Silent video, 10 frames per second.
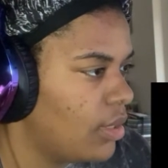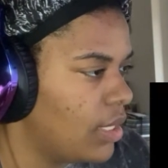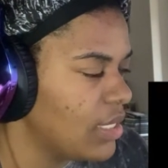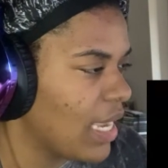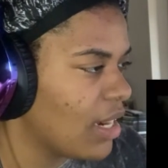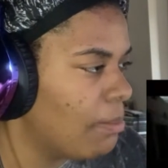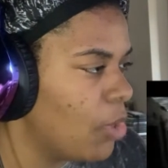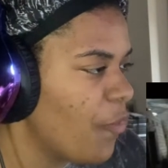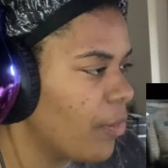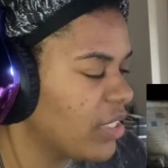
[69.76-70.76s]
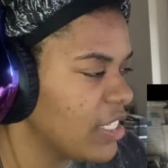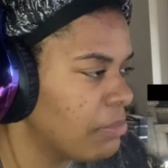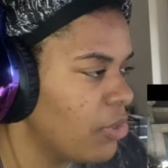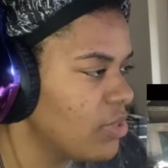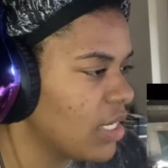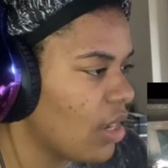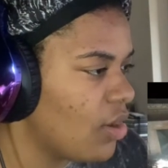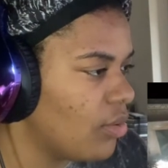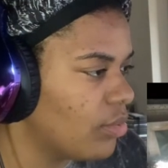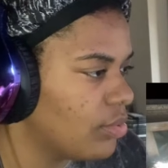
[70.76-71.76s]
It's like a movie with this music
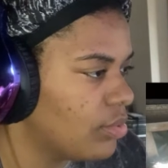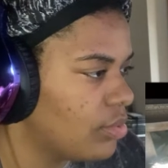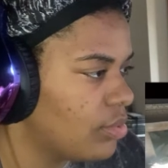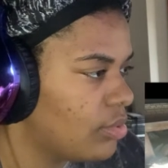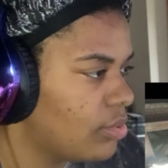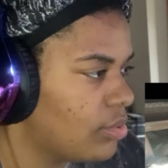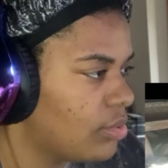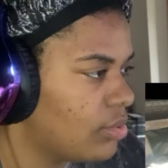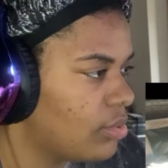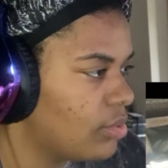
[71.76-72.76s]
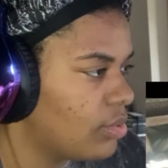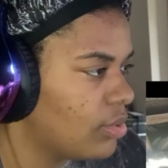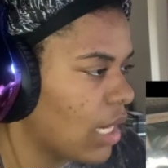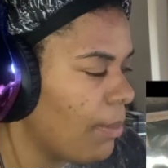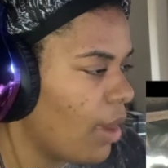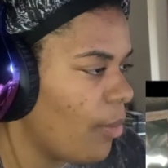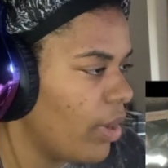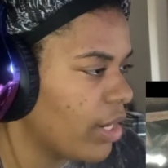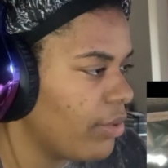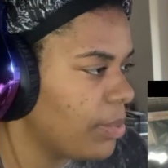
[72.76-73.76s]
on. I'm
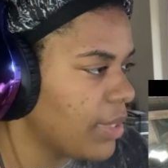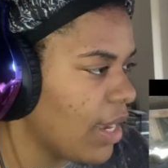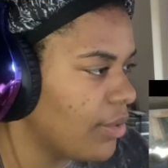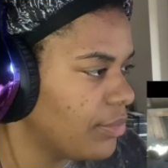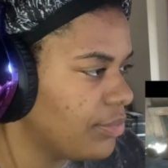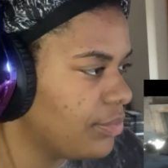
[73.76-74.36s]
already creeped out.